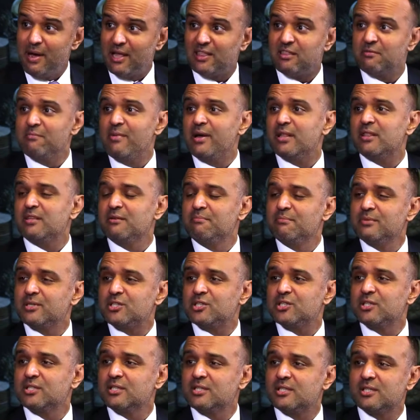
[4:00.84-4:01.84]

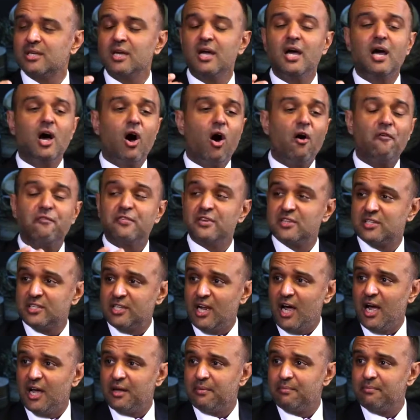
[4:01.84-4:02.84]
mathematicians of his
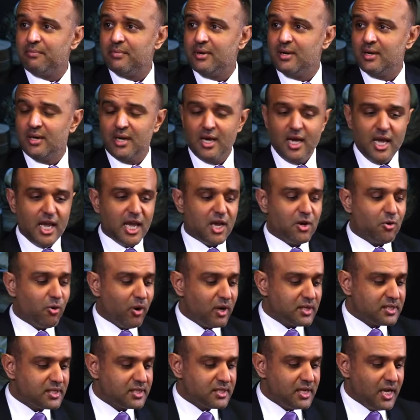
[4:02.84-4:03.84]
time, it
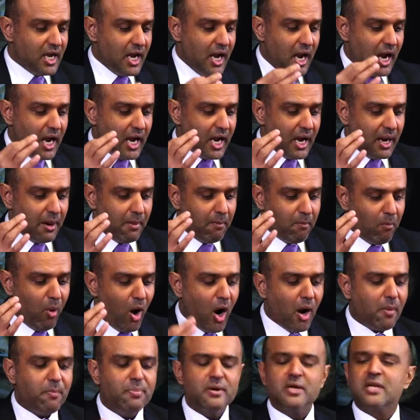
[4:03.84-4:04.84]
was
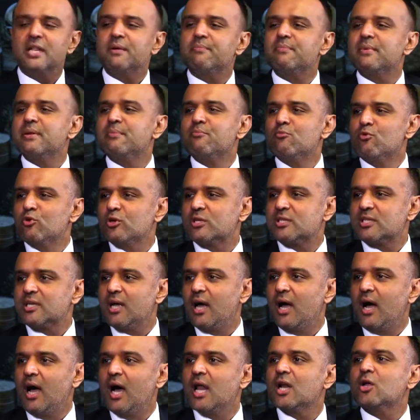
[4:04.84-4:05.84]
Muhammad ibn Musa
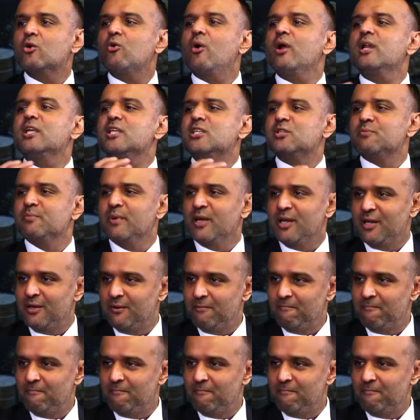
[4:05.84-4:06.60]
al-Khwarizmi.